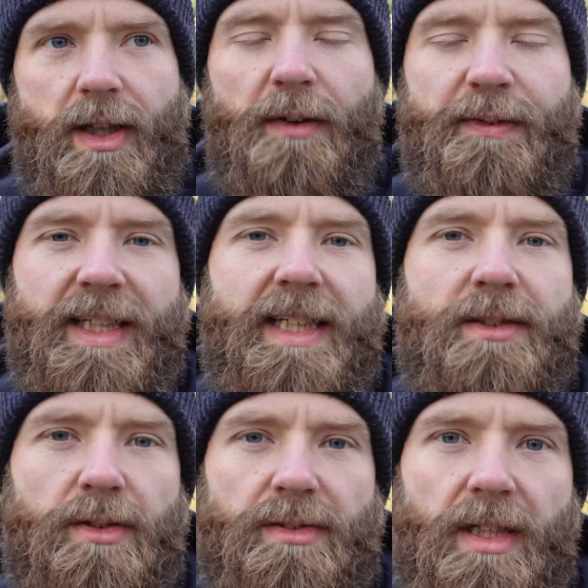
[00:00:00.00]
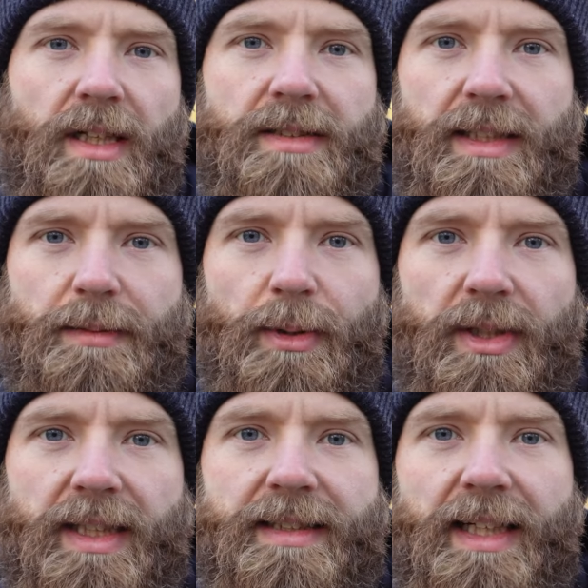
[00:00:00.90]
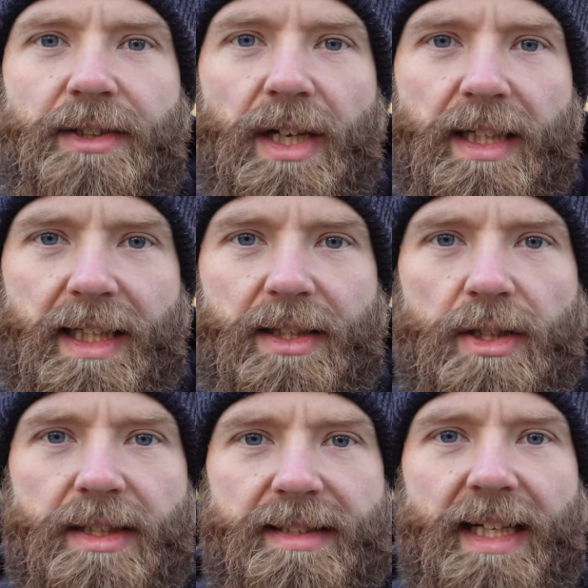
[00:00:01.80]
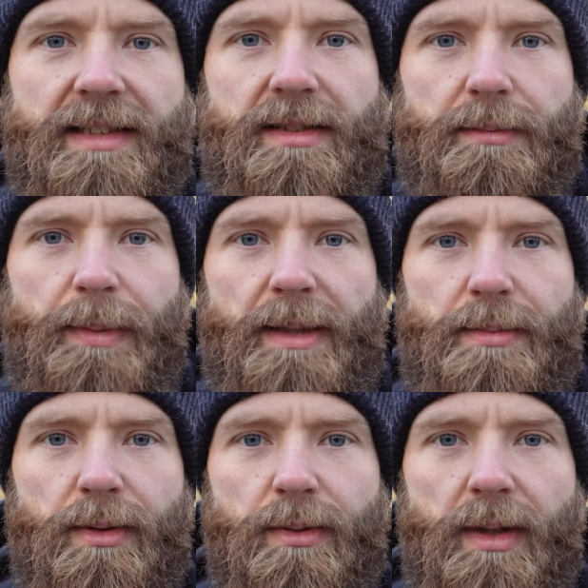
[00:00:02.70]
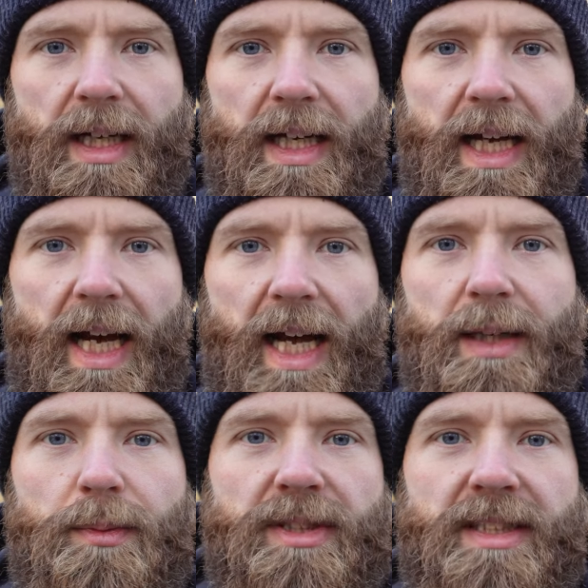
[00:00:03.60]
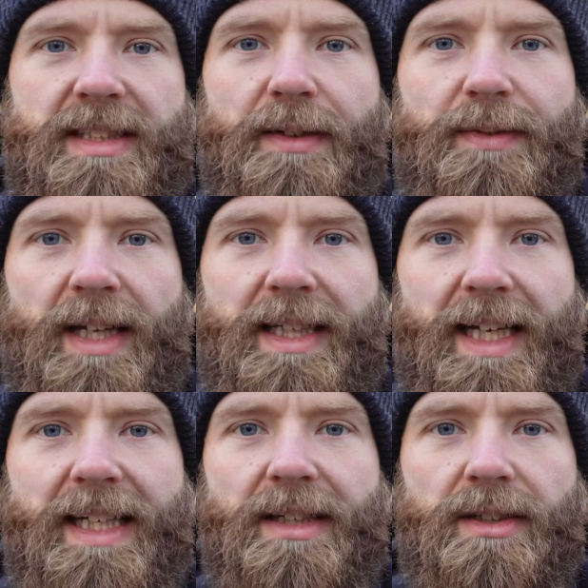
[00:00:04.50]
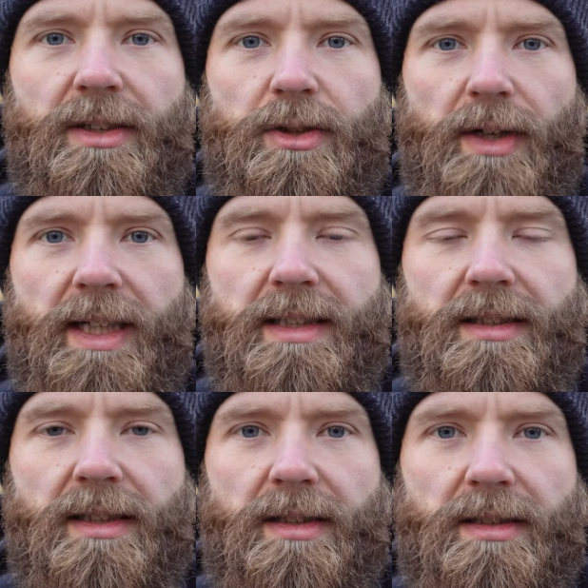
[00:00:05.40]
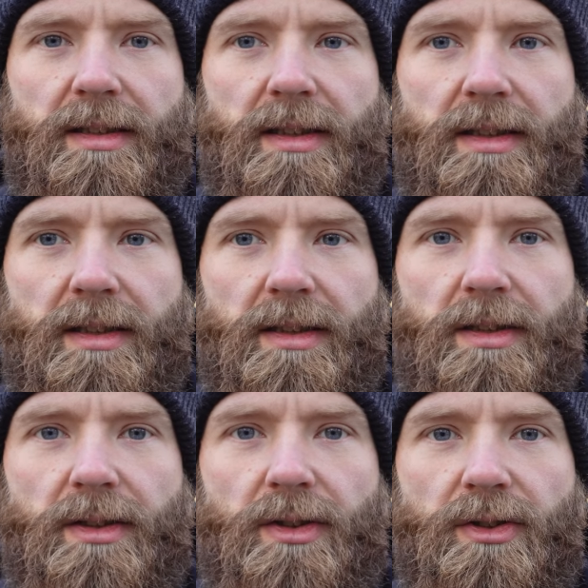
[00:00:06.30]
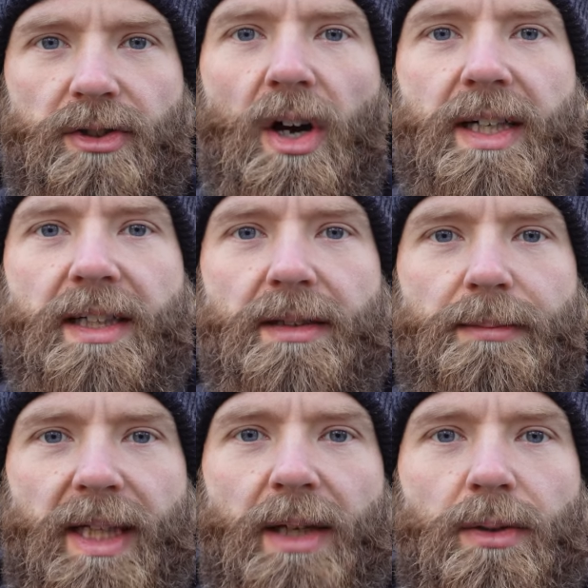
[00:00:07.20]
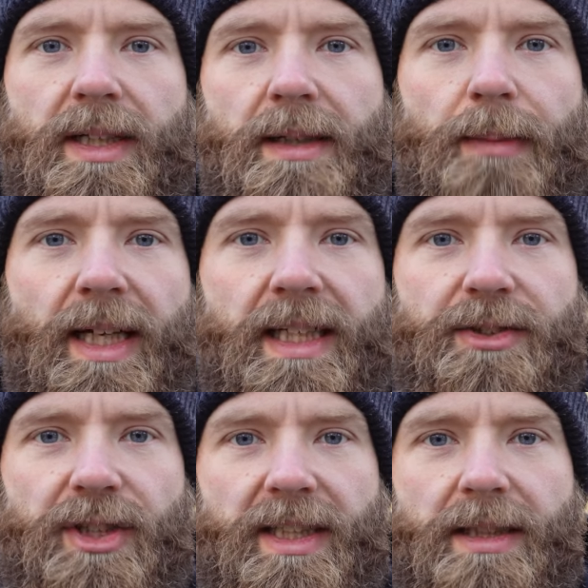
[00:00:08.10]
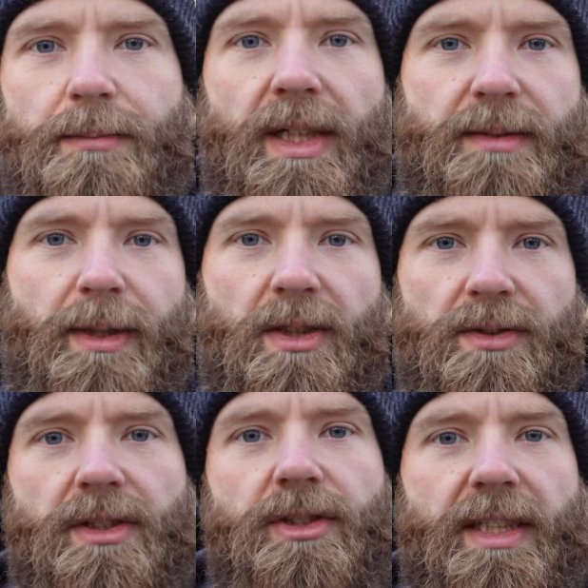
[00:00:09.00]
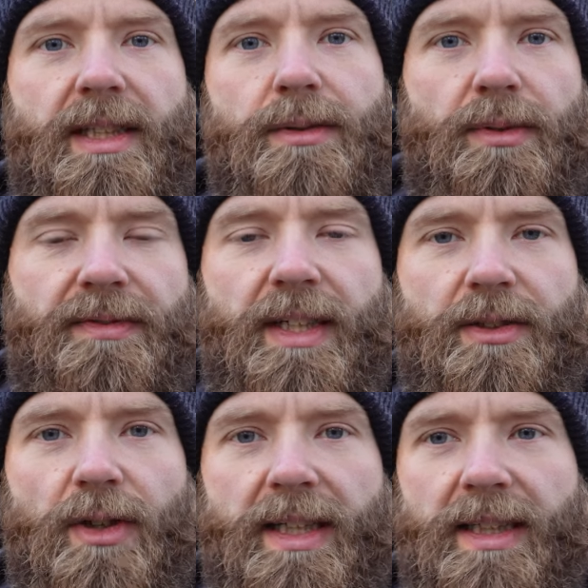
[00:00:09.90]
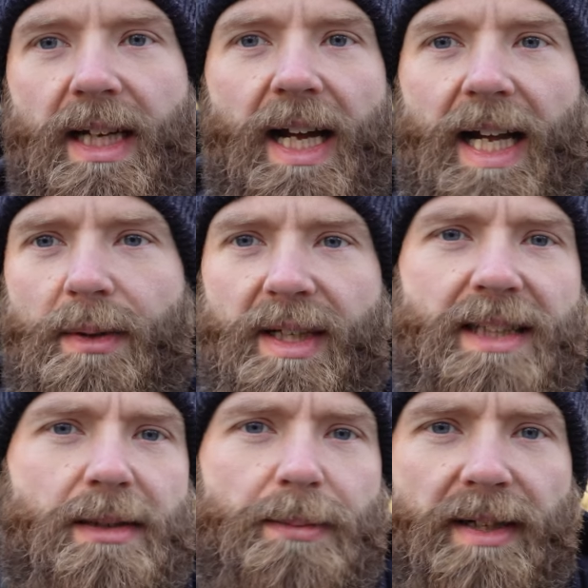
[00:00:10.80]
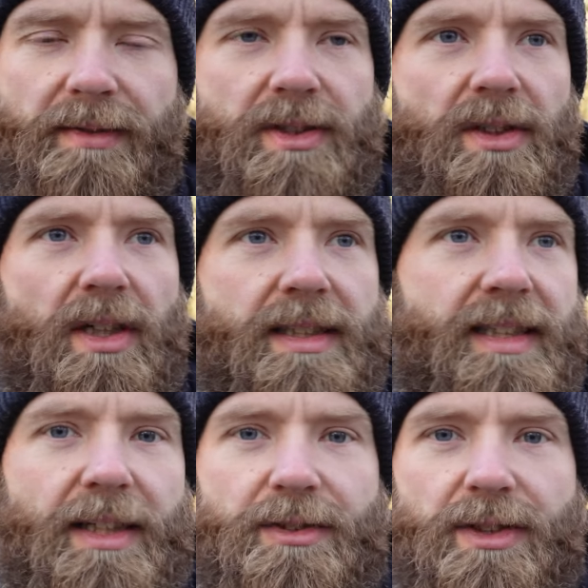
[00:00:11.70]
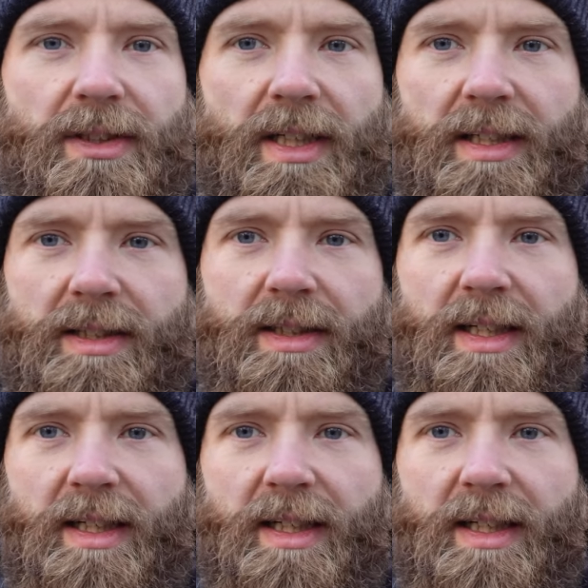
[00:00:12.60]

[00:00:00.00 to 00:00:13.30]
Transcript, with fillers: I think in Dr. Lustig's book he said they kind of tested people and it was as if they'd eaten a grain diet, but they were eating mainly chicken, but it's because the chickens were fed grain. Anyway, that's a bit of a side tangent and